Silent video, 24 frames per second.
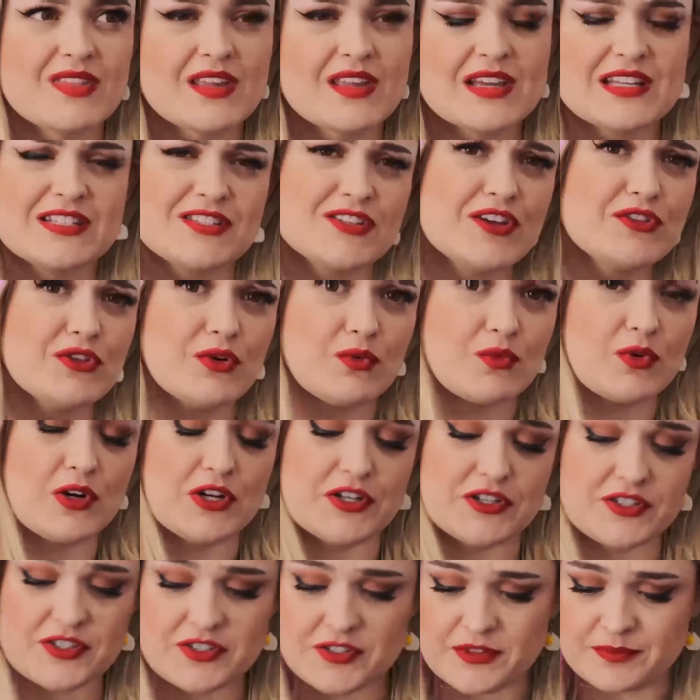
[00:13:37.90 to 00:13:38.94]
It's not the
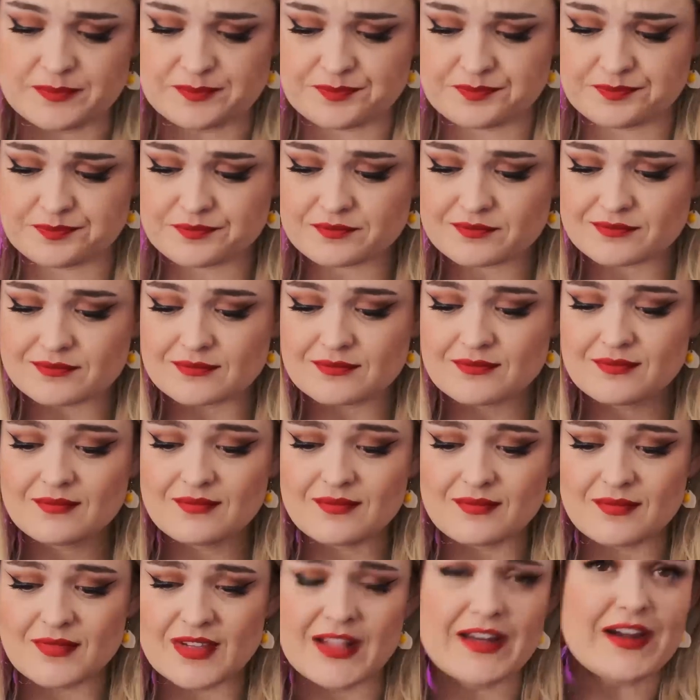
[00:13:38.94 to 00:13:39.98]
worst.
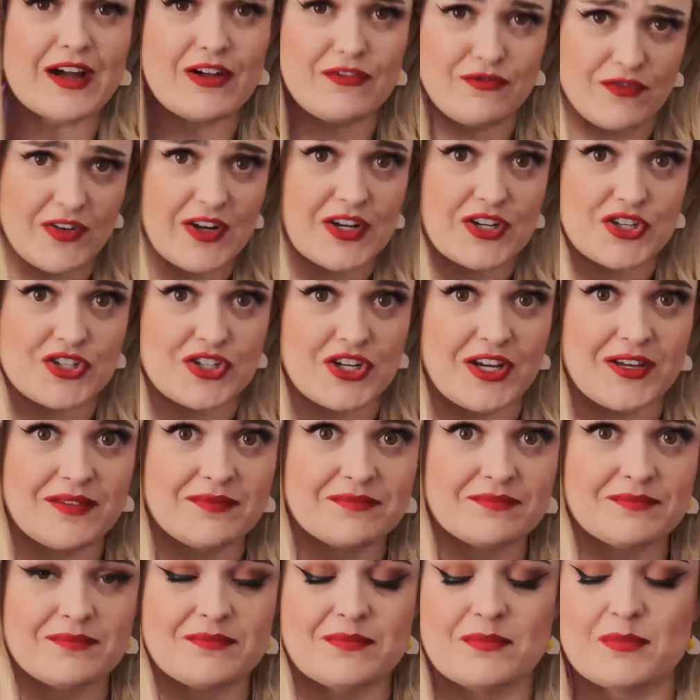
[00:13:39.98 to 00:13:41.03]
Like, I'll finish it,
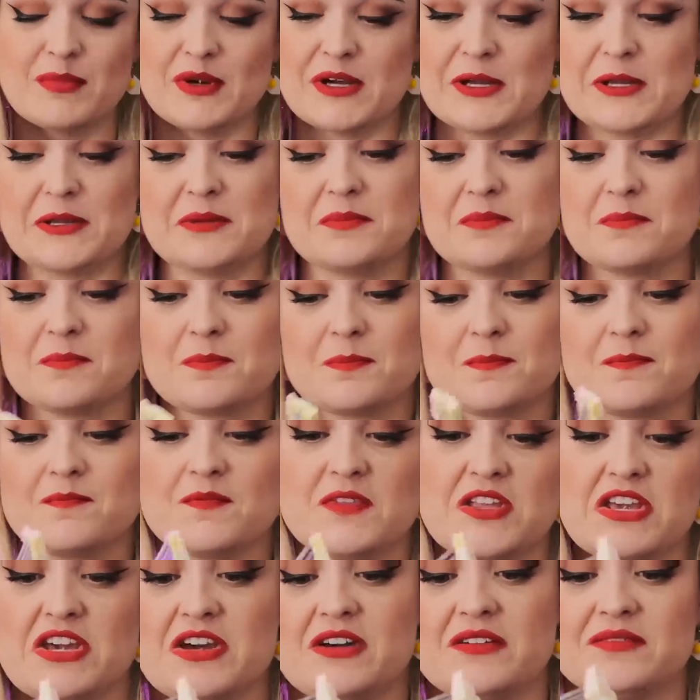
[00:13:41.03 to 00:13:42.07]
but
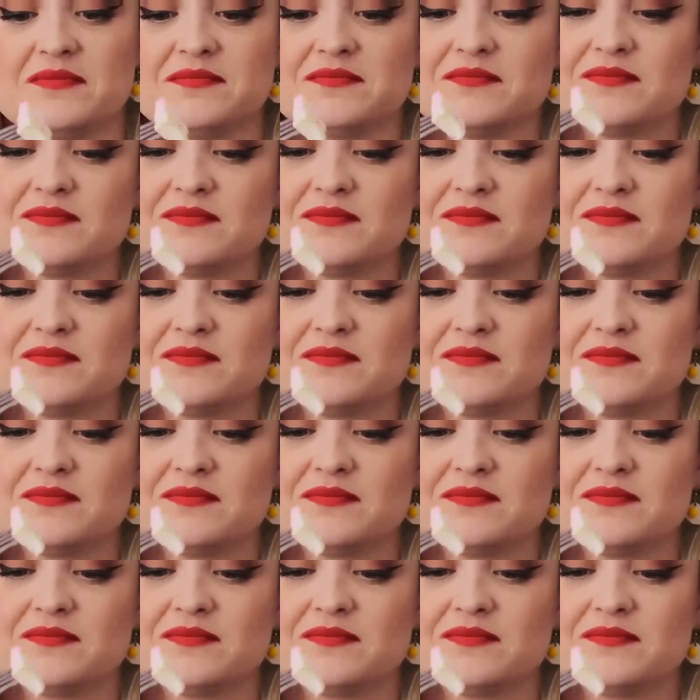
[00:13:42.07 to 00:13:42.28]
yeah.